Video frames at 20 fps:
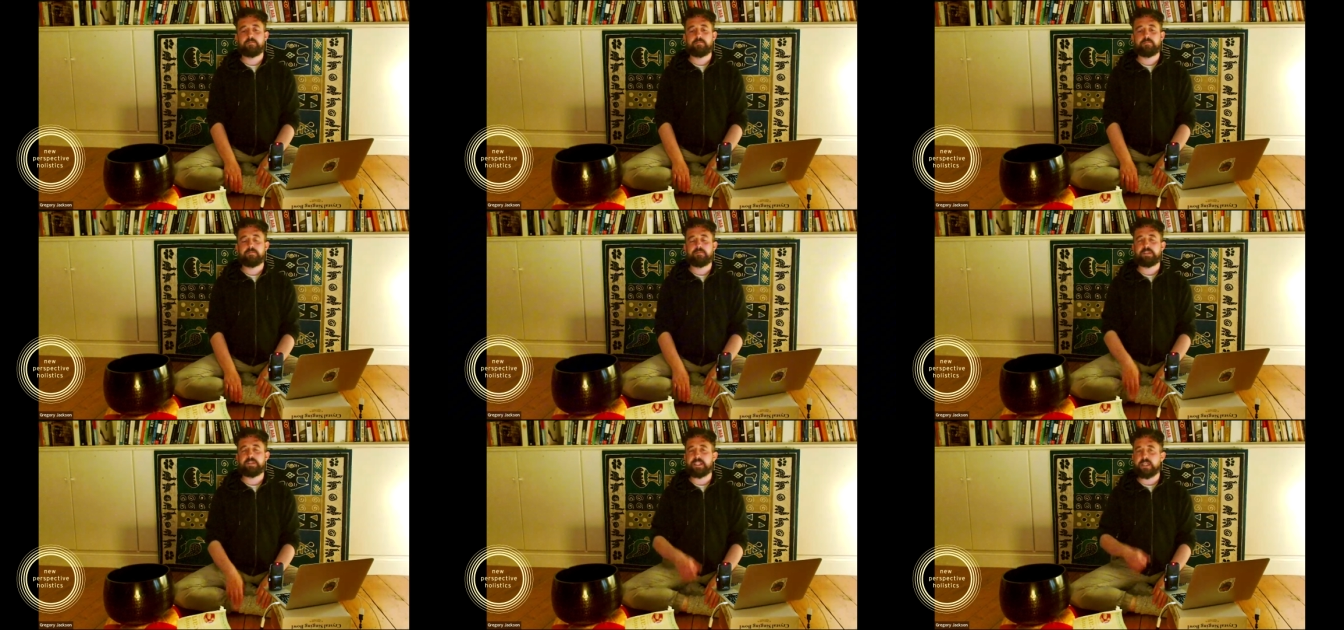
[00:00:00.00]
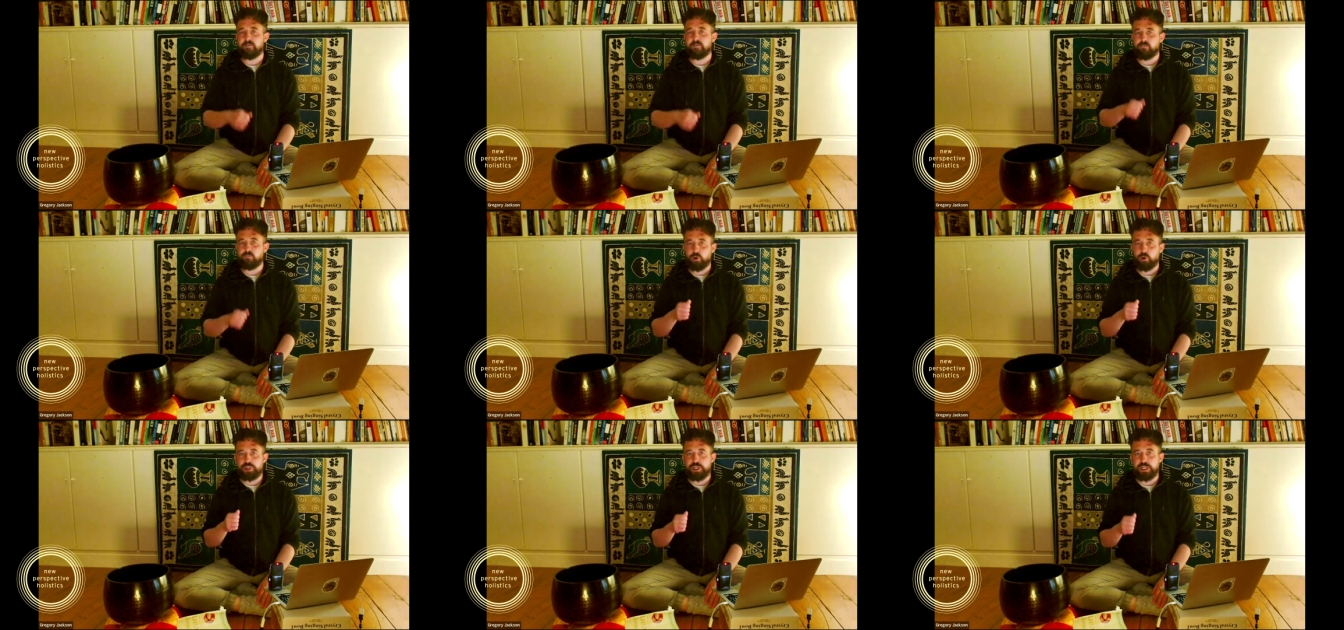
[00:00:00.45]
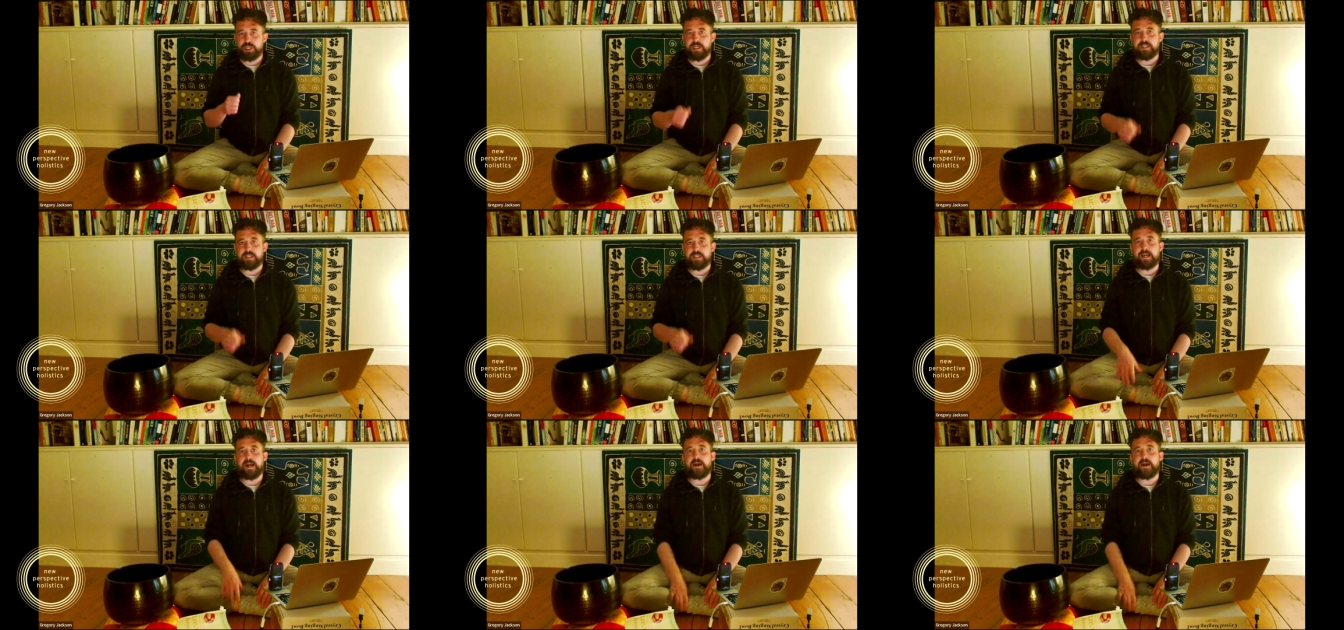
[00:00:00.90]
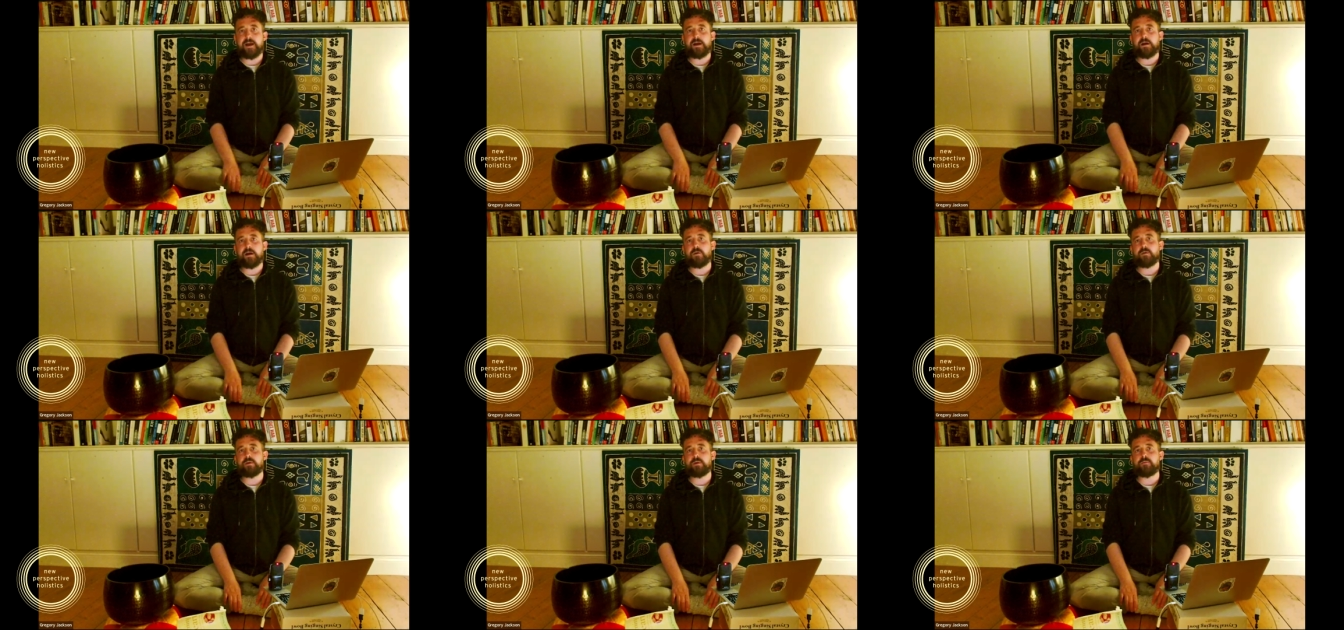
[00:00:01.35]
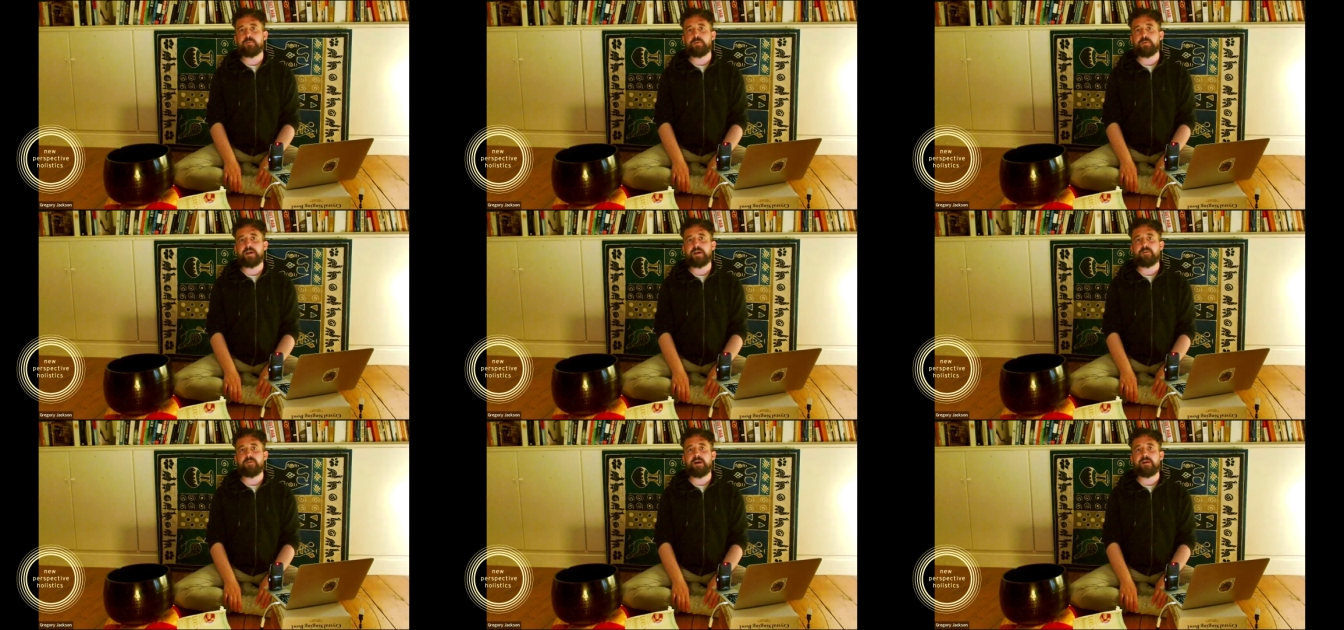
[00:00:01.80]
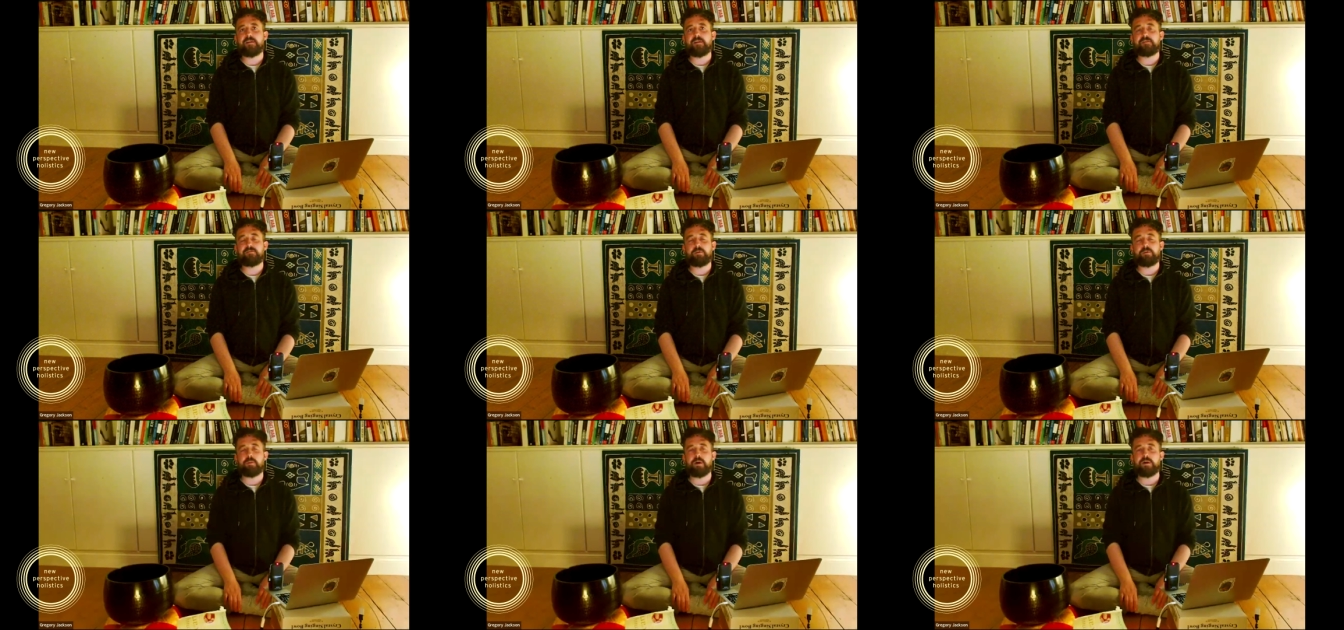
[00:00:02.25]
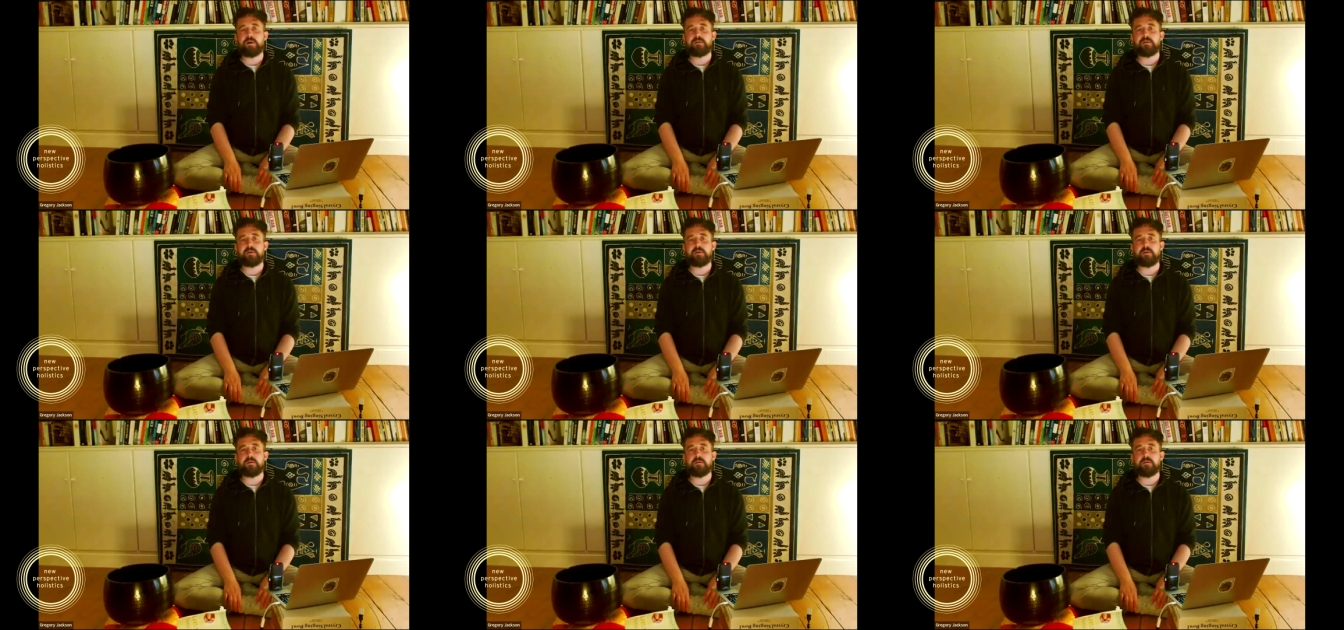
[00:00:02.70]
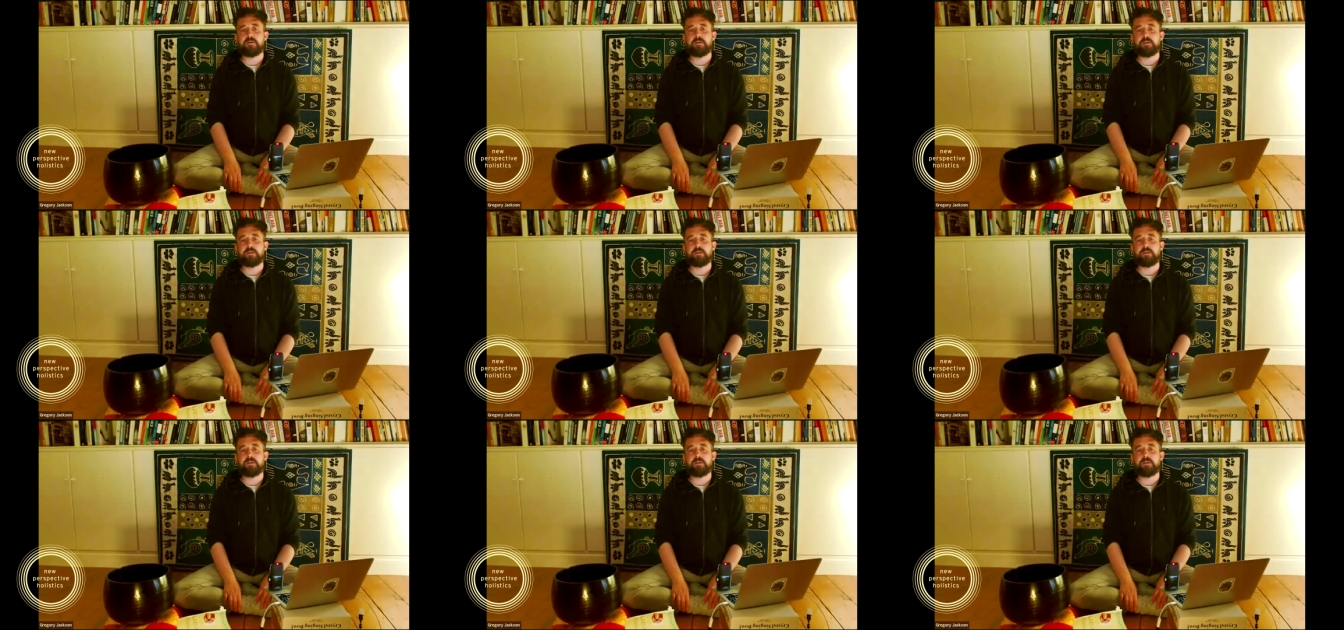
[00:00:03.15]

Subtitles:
instead of rushing it down and whatever else we might do,